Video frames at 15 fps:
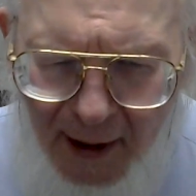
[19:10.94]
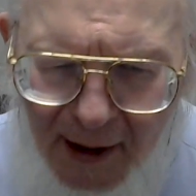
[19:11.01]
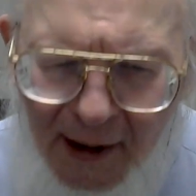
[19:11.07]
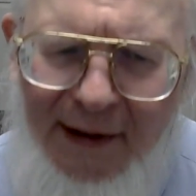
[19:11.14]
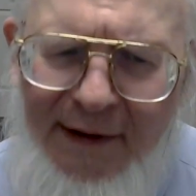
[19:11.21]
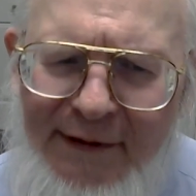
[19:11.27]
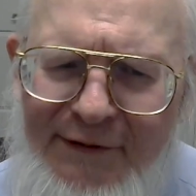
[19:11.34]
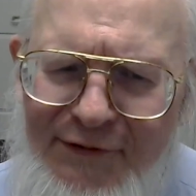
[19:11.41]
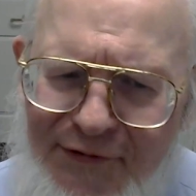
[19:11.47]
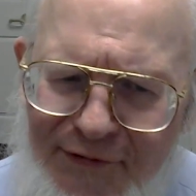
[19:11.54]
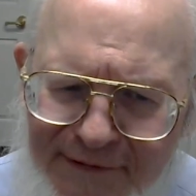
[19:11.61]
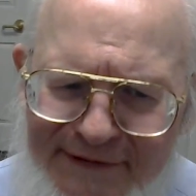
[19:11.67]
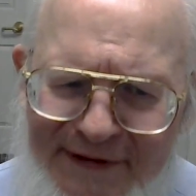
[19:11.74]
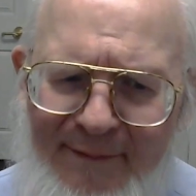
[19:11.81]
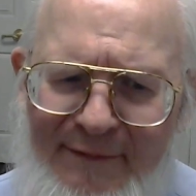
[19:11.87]
I do
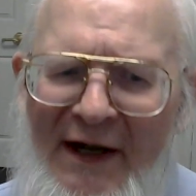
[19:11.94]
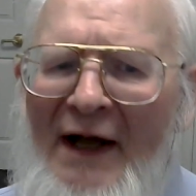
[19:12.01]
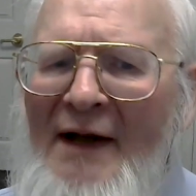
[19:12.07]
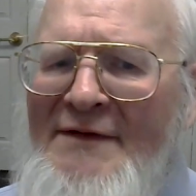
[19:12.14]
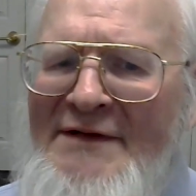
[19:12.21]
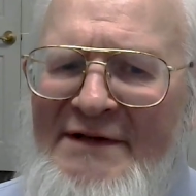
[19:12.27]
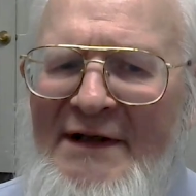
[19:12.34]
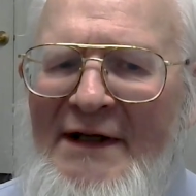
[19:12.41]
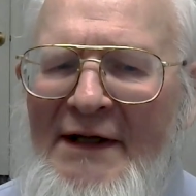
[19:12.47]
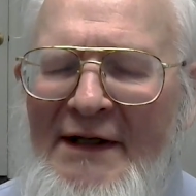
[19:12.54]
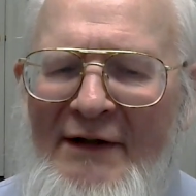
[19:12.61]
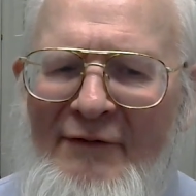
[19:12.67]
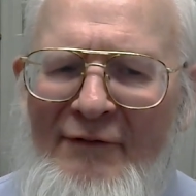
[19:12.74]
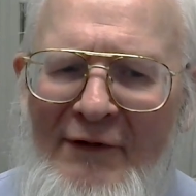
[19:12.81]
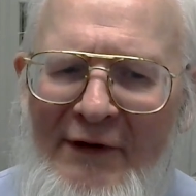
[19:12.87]
sometimes think
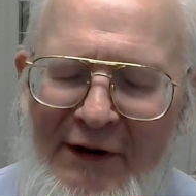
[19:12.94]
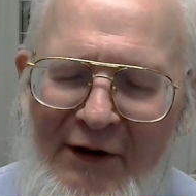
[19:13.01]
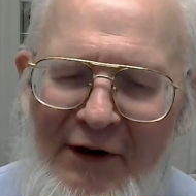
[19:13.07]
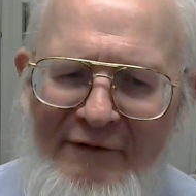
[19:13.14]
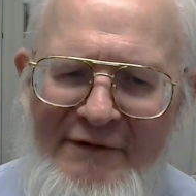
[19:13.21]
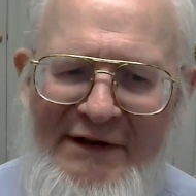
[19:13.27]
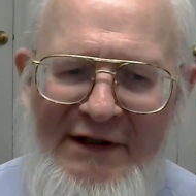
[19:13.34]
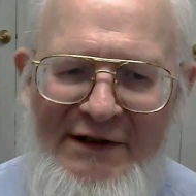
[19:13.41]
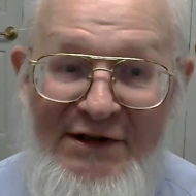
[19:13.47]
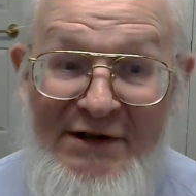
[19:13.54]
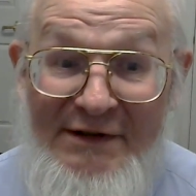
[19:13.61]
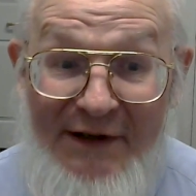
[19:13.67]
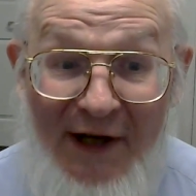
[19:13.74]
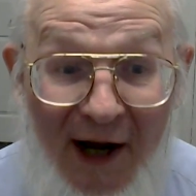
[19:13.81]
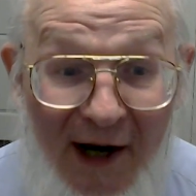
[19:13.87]
in
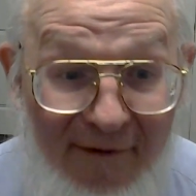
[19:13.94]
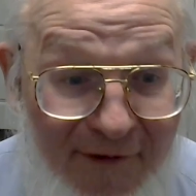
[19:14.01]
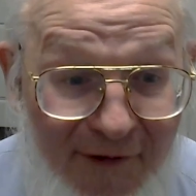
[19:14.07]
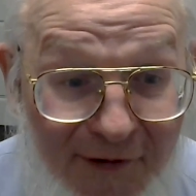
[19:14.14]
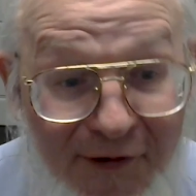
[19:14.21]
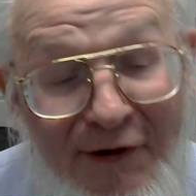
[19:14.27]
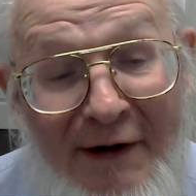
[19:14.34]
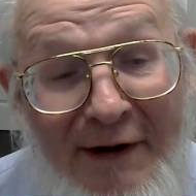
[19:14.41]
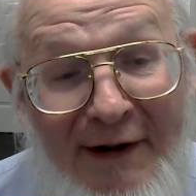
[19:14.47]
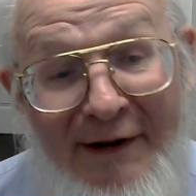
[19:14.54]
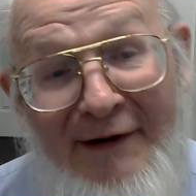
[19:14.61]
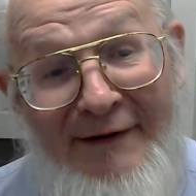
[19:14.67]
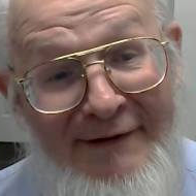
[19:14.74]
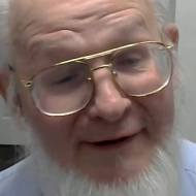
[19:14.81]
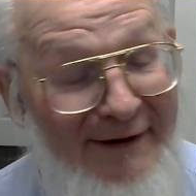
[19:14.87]
conversations I've heard and in